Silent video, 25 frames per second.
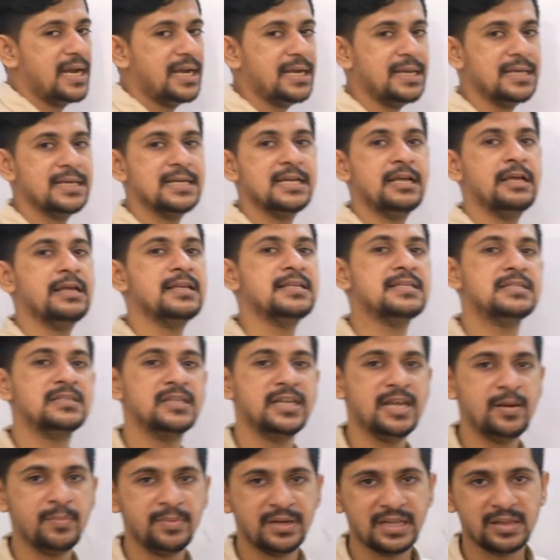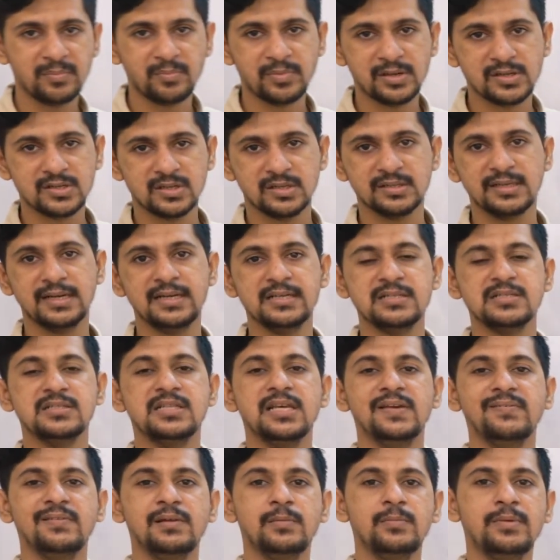at same temperature, that is,
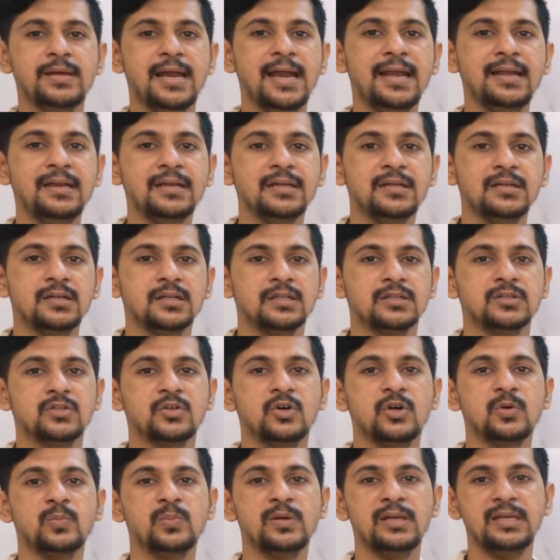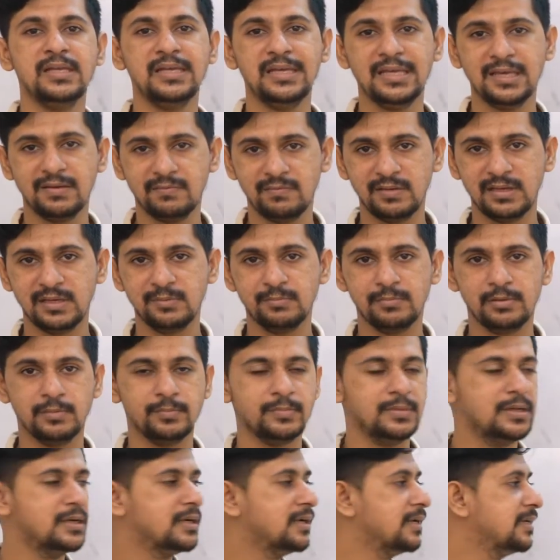they will be at thermal equilibrium.
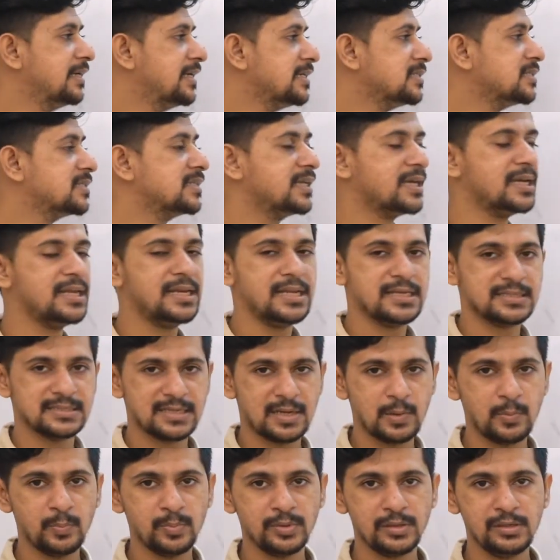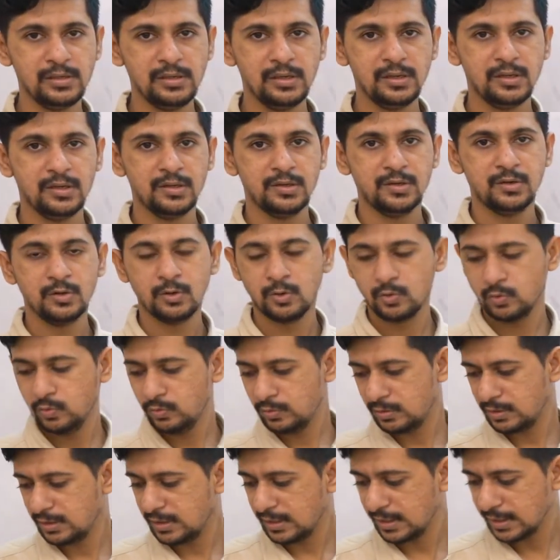Let's take an example
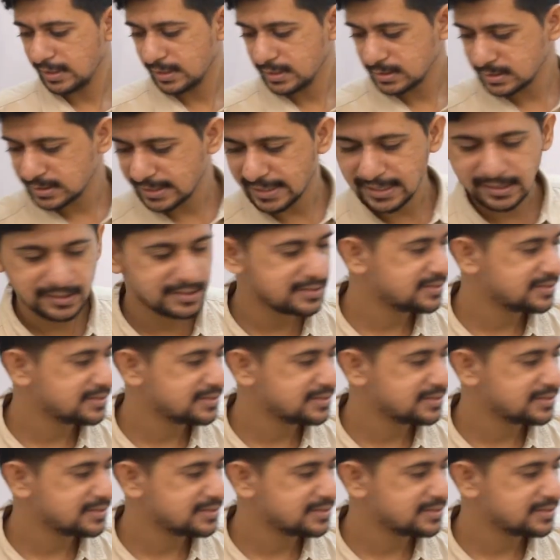to understand